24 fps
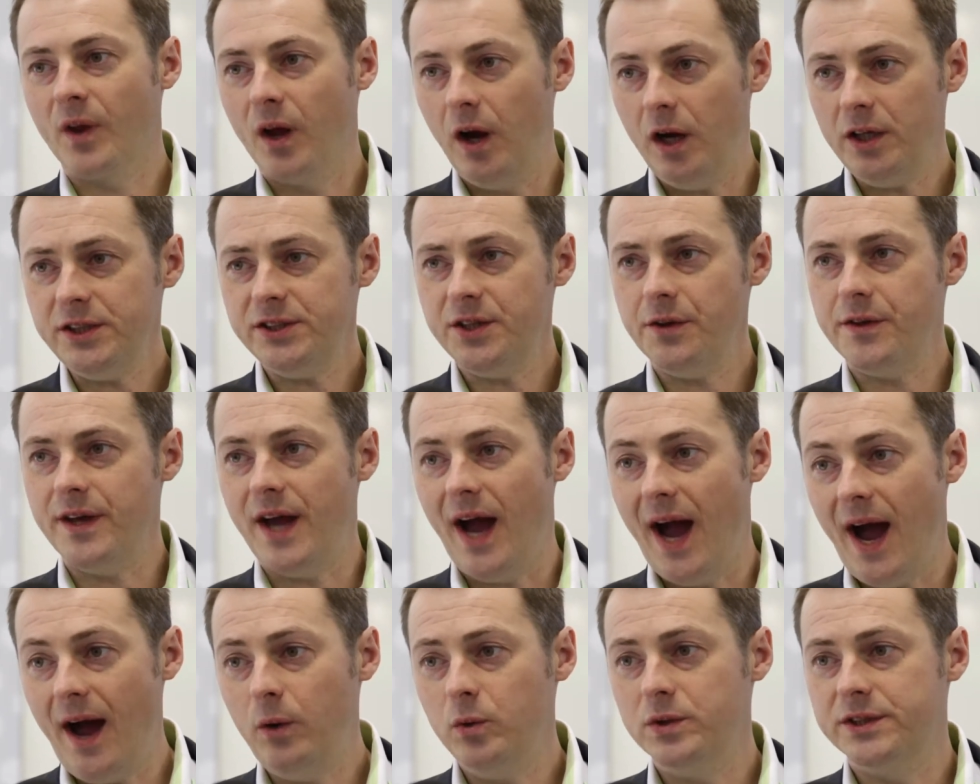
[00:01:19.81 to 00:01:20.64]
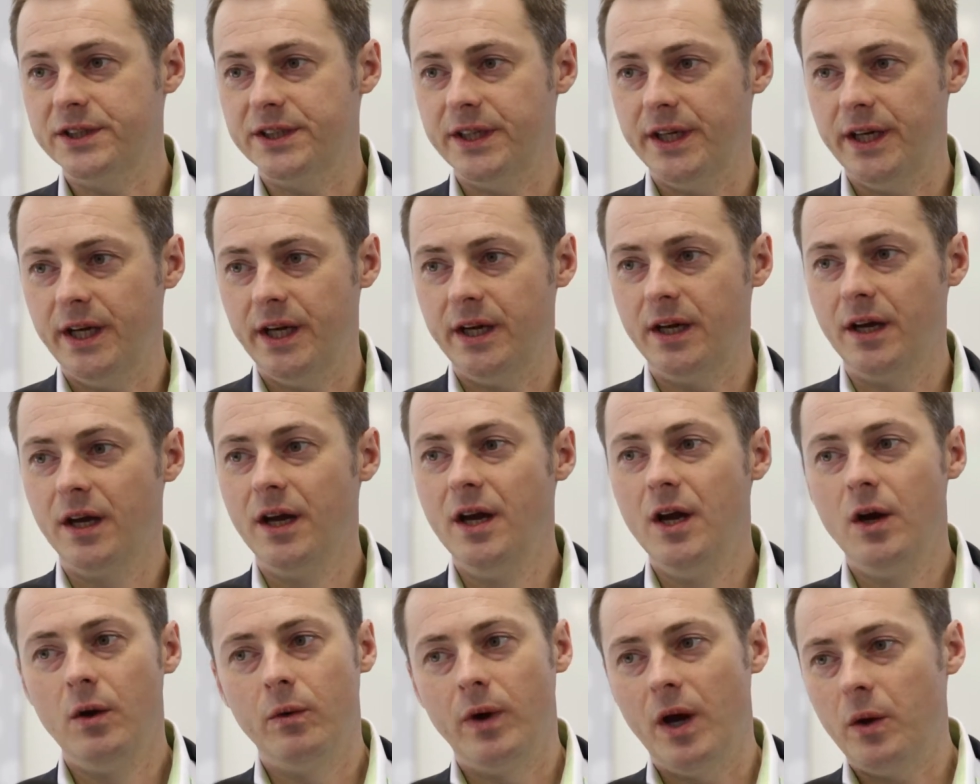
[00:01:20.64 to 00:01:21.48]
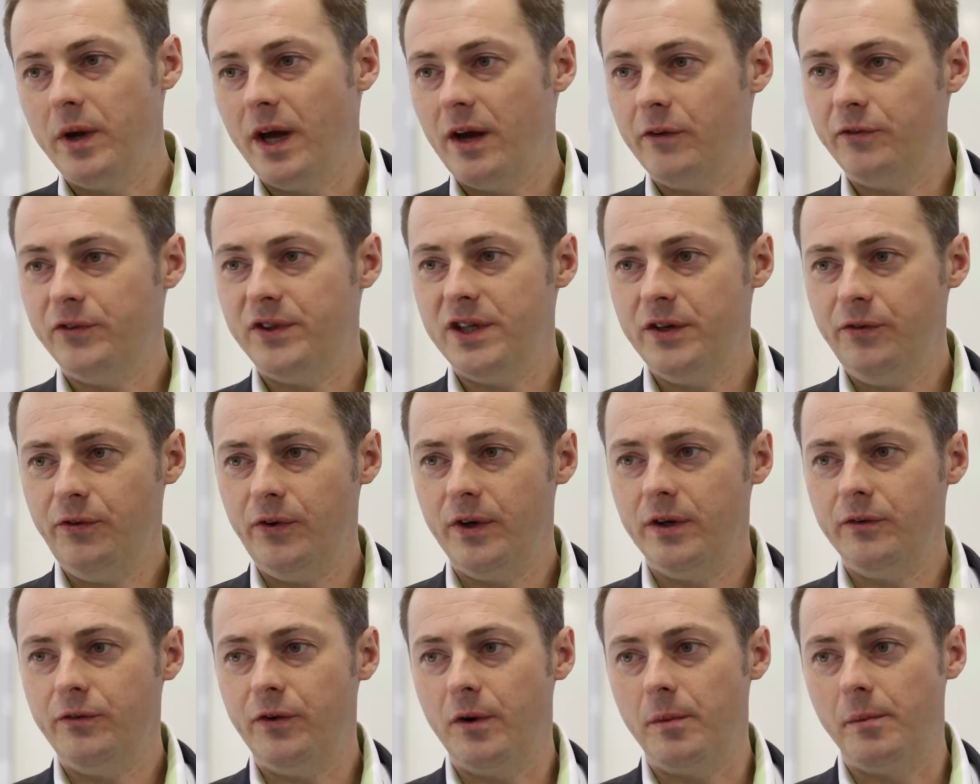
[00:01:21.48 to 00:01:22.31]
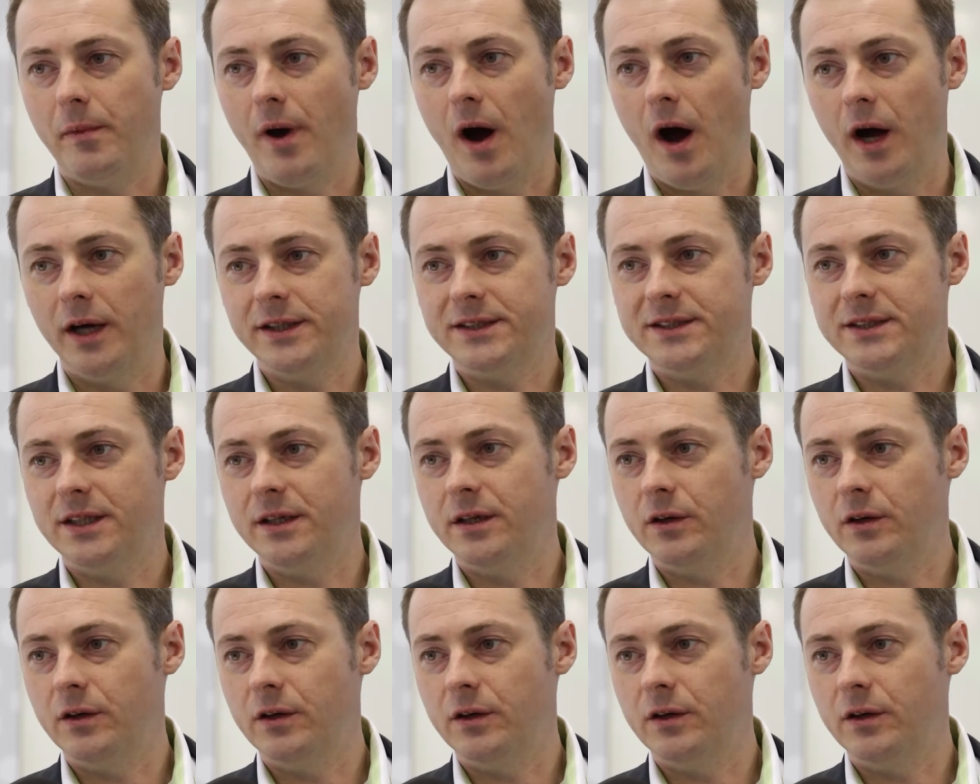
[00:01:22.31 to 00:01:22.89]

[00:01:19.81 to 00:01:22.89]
also the housing where we have different formats,